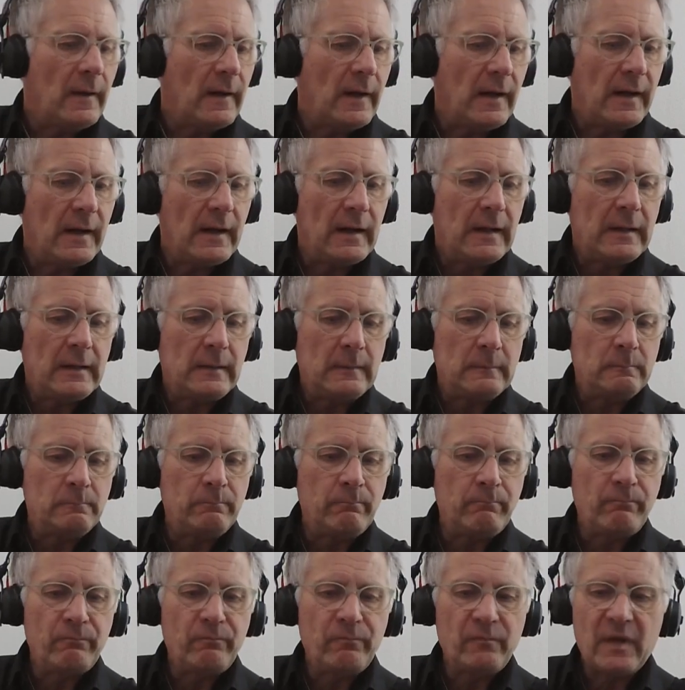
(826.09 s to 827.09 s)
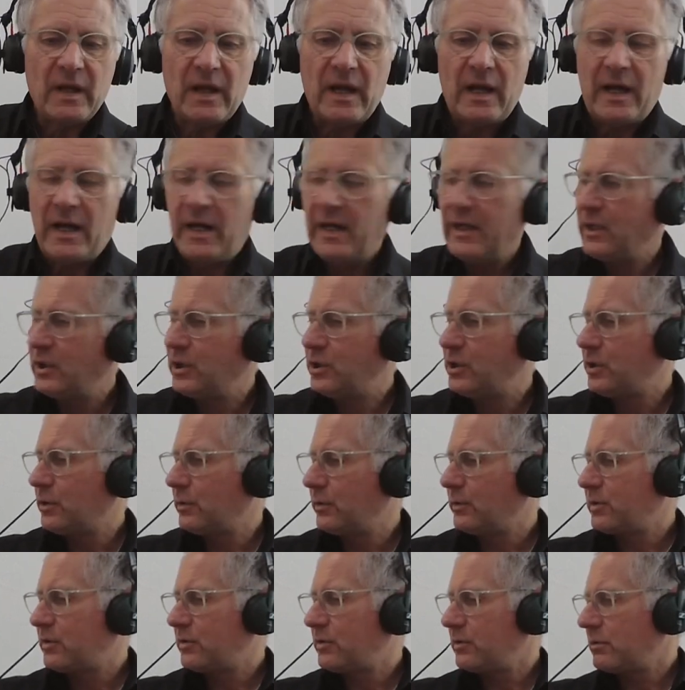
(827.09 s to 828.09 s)
I
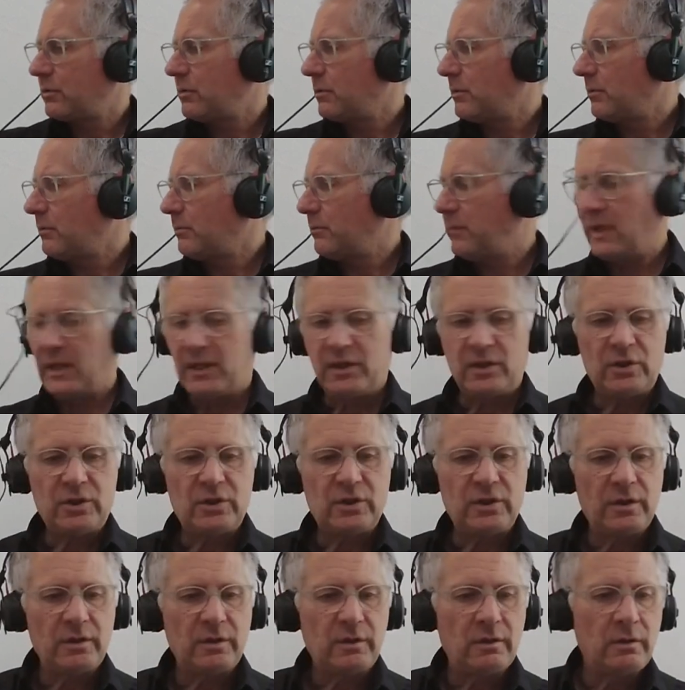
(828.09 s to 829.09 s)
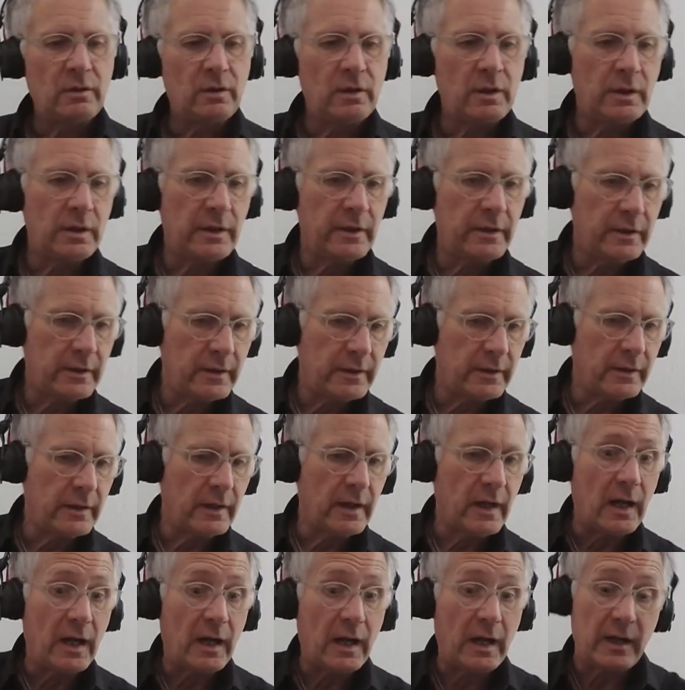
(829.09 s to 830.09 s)
should mention,
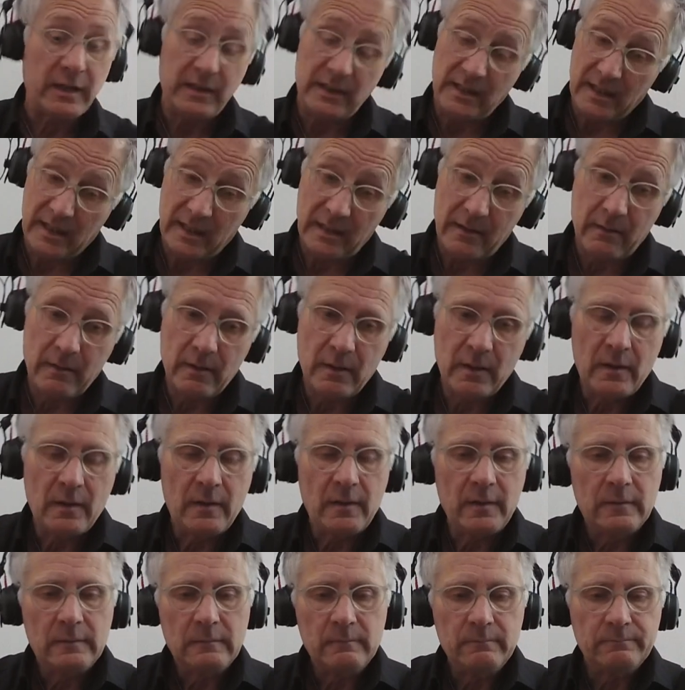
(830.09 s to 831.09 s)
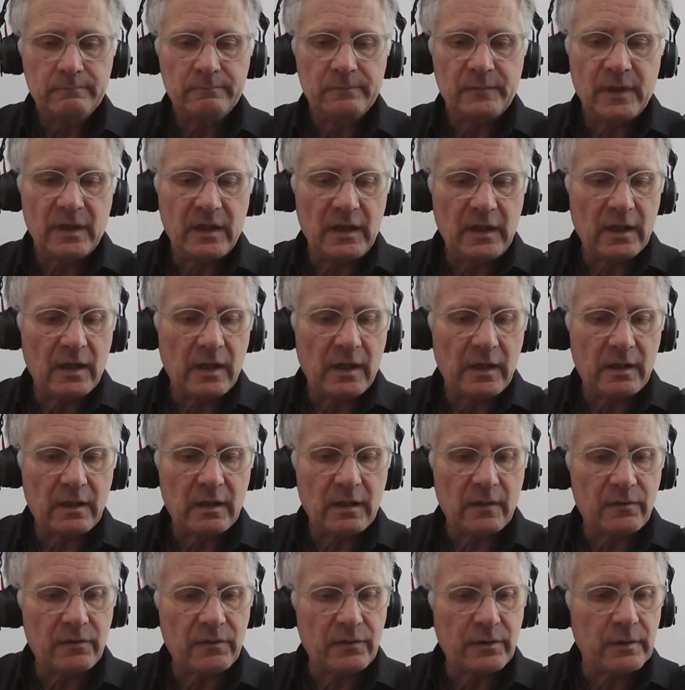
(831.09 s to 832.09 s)
yeah, here I
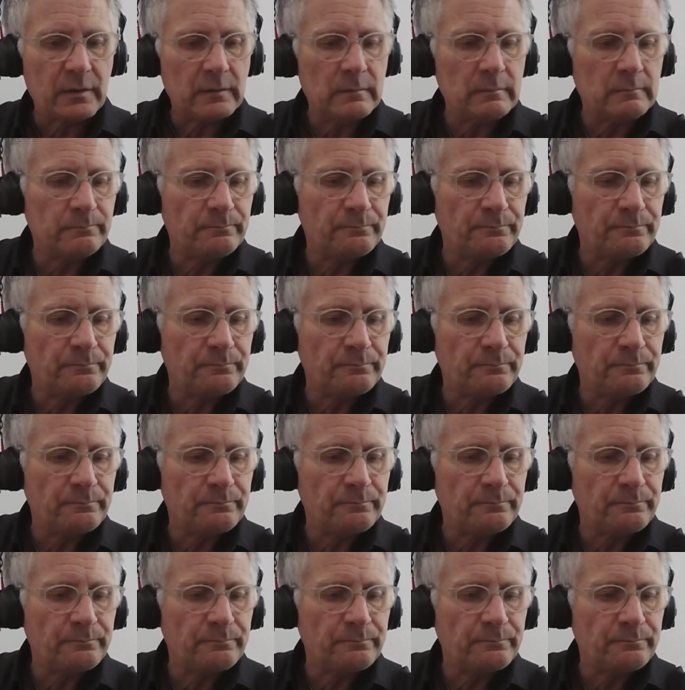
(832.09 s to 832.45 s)
got the